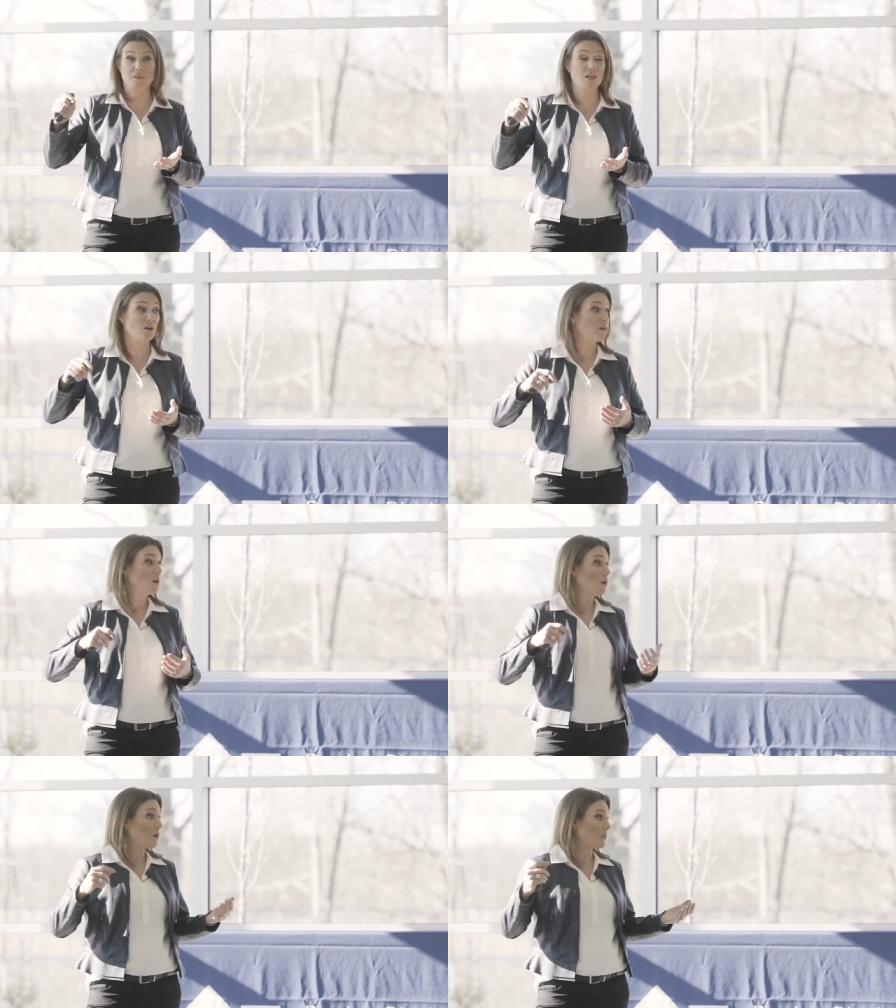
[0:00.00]
You know,
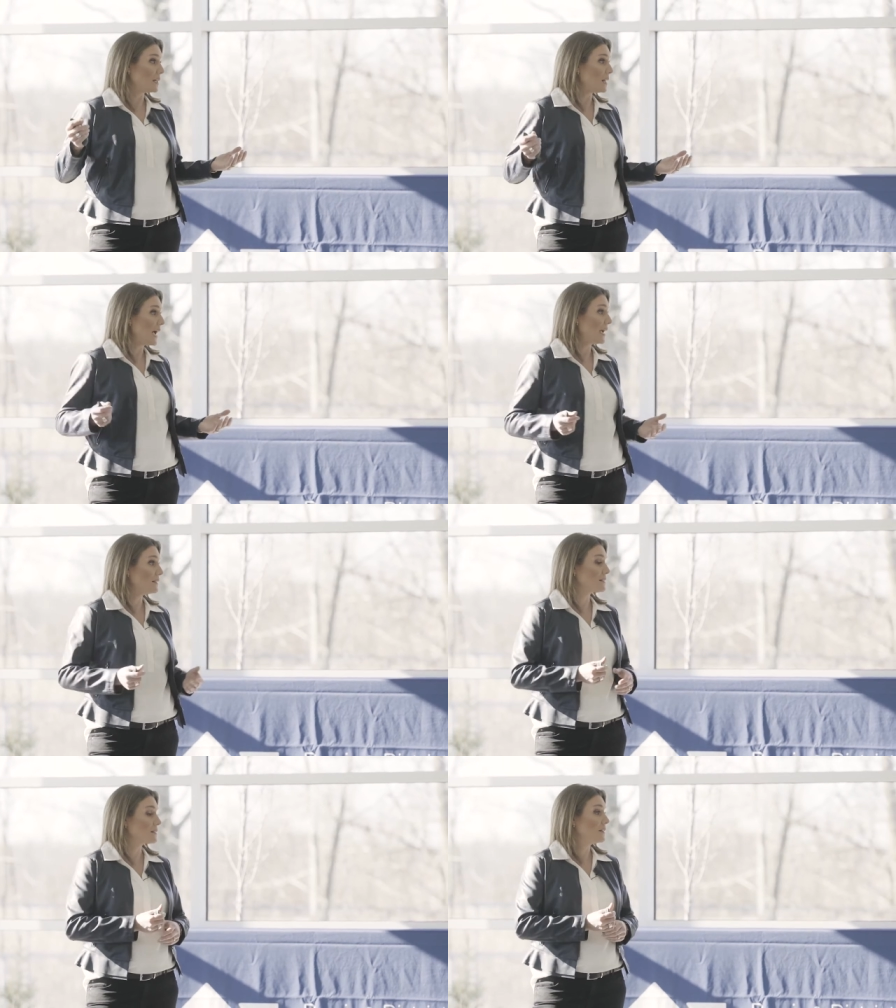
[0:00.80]
or my
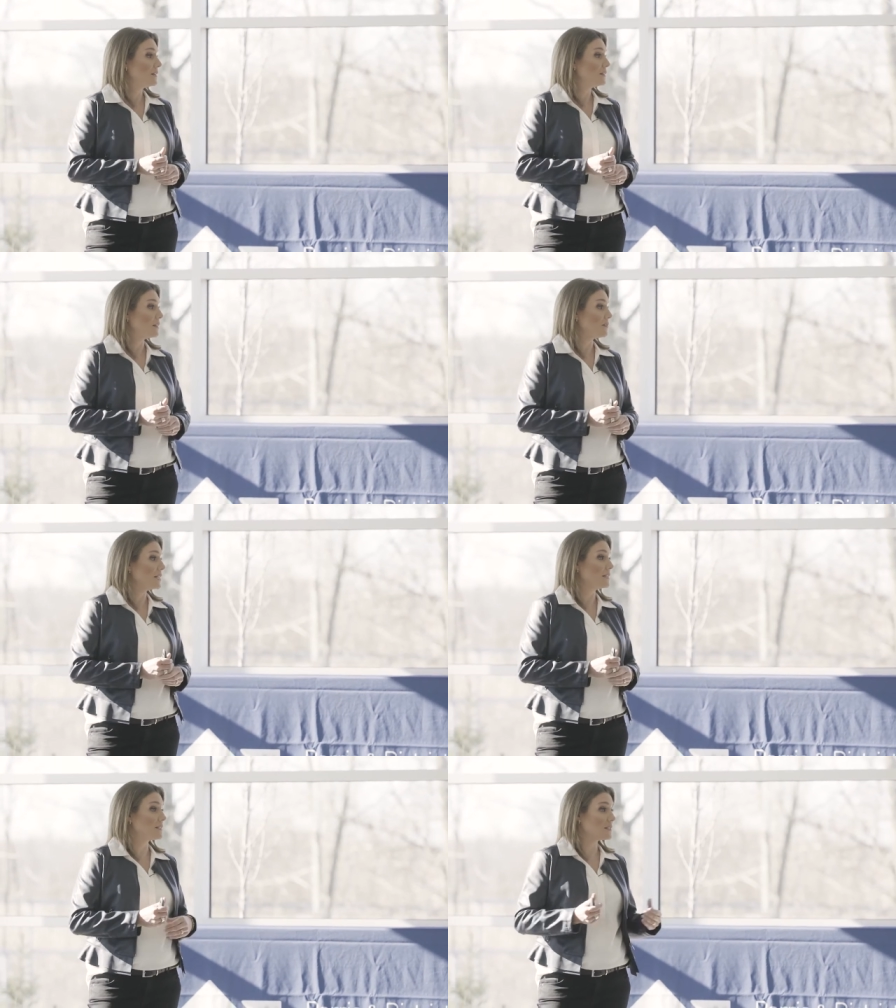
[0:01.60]
clients, you know, they
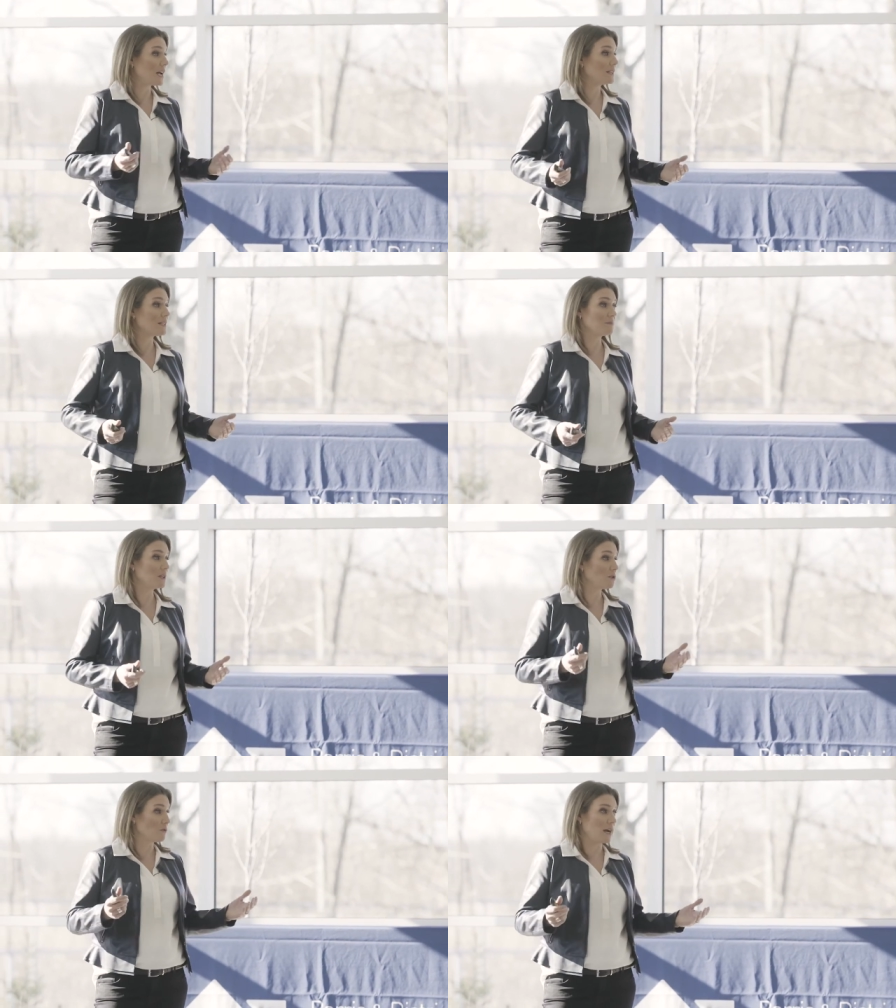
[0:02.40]
need to sign
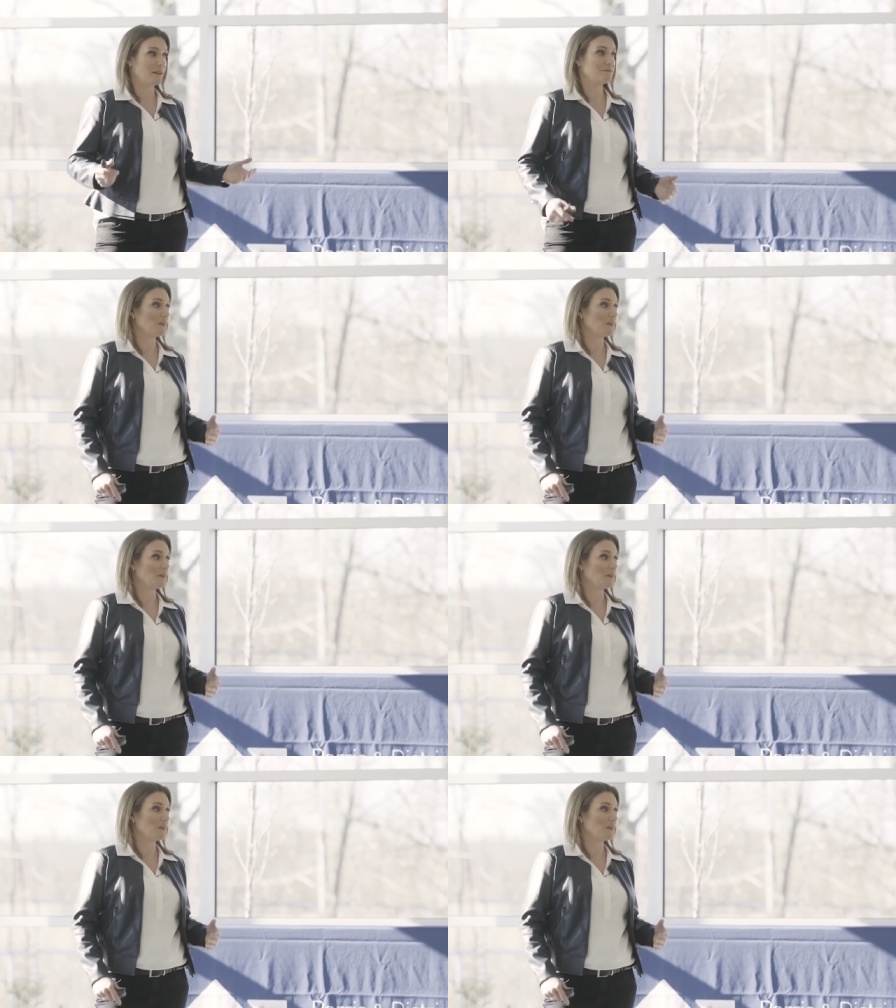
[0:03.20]
something. Great.